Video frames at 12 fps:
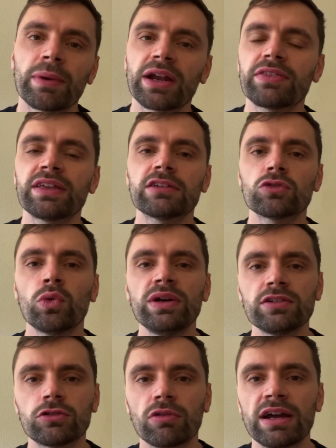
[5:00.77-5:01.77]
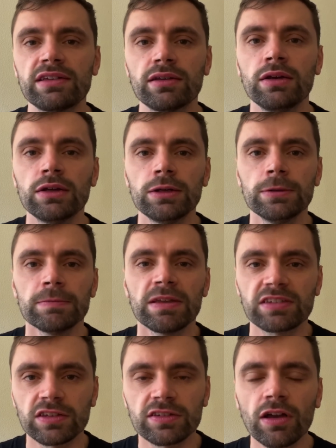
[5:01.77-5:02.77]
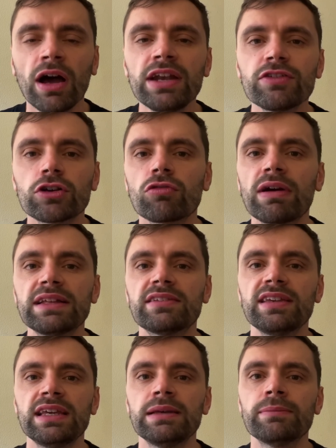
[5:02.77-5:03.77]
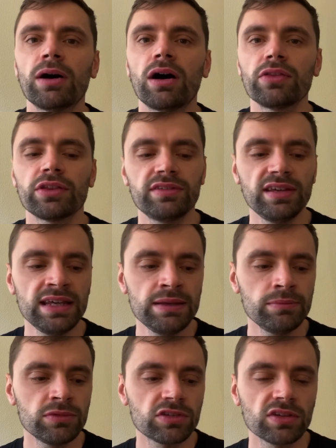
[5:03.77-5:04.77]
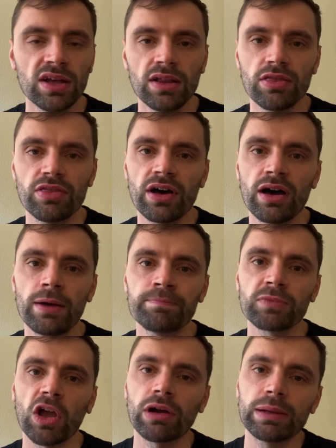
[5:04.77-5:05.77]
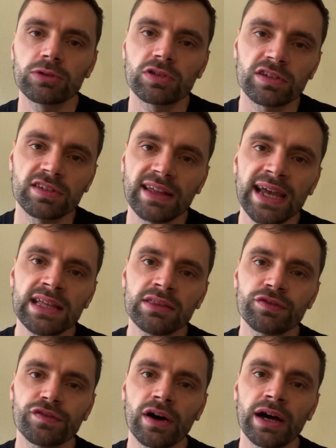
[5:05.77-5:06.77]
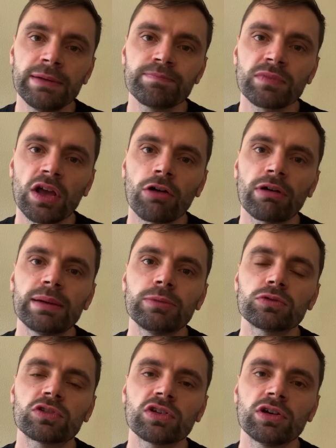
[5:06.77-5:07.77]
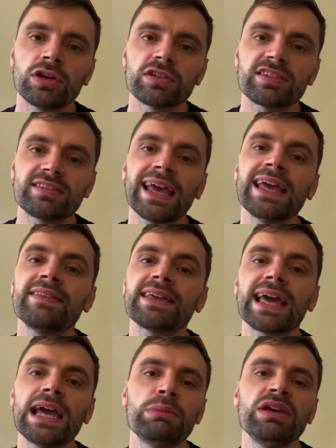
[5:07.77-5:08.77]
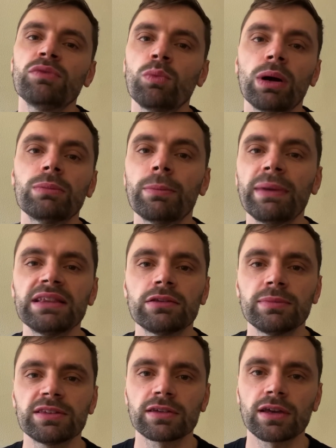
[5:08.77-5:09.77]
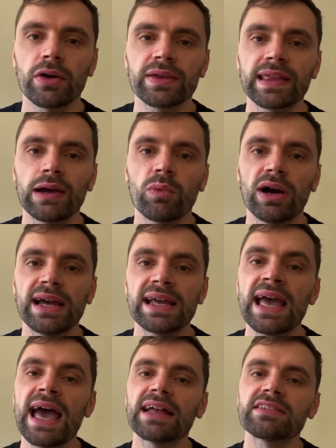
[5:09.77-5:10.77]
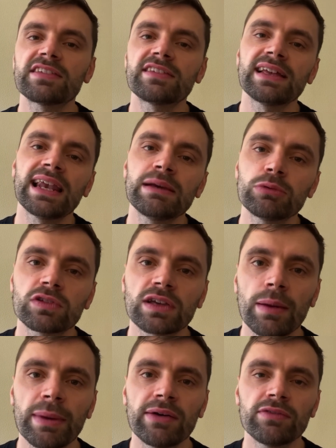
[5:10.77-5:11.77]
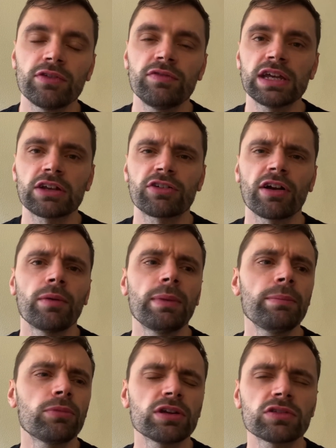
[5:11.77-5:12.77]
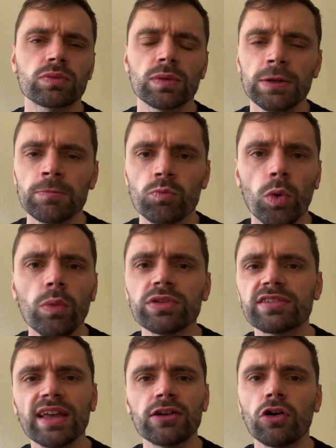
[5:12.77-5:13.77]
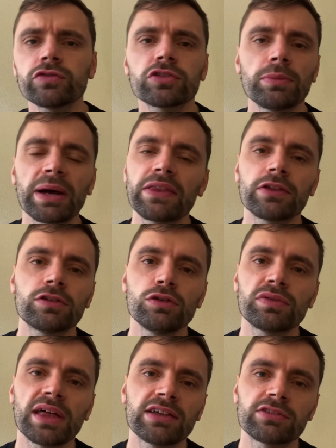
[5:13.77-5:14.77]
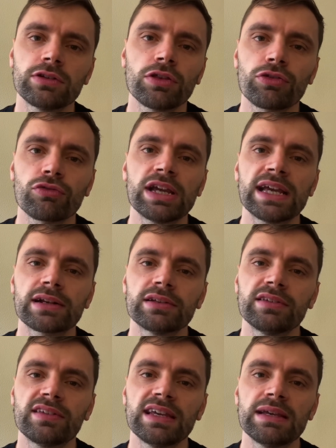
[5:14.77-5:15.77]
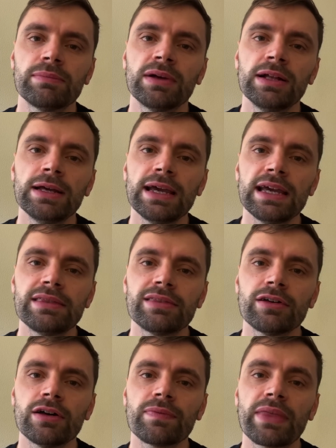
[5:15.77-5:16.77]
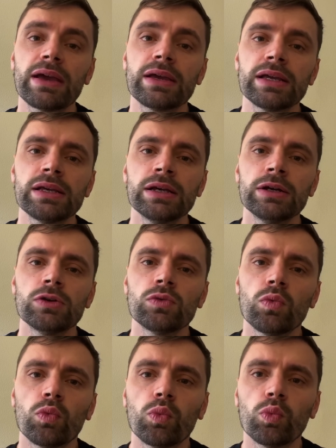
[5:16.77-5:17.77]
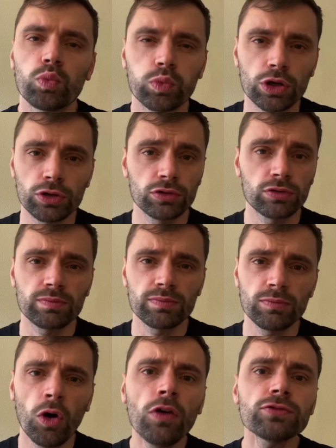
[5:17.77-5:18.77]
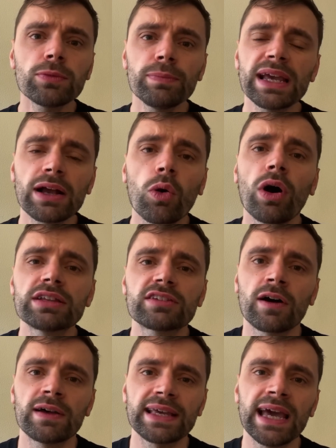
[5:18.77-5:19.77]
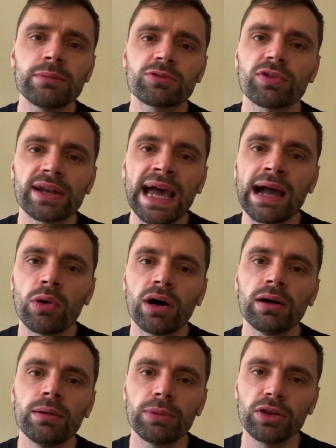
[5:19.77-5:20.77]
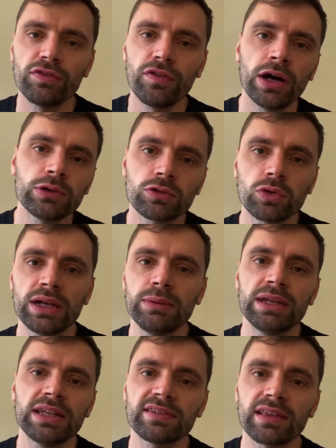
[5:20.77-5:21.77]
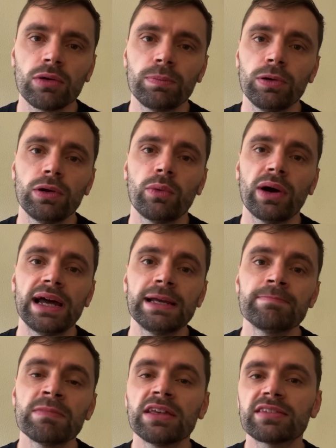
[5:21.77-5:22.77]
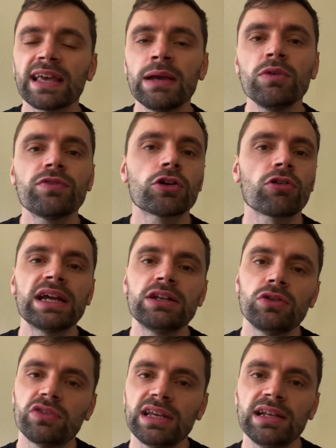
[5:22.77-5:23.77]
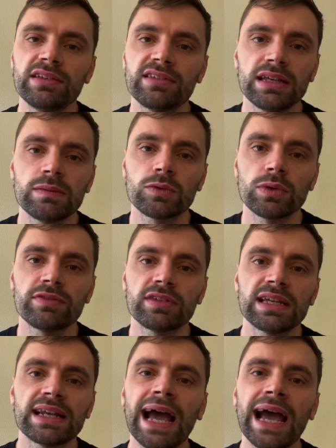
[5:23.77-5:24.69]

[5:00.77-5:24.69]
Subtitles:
And I think it's always a great, it's a sign of a great team, are the teams that are able to stay in the fight, are able to stay in the game even when momentum isn't going their way, and still able to come out with the victory. I remember it's what was said often about the 2003 England team, in that they could often be in quite tight games for an hour, but the final 20 minutes they would pull away. Same with the great New Zealand teams we've seen.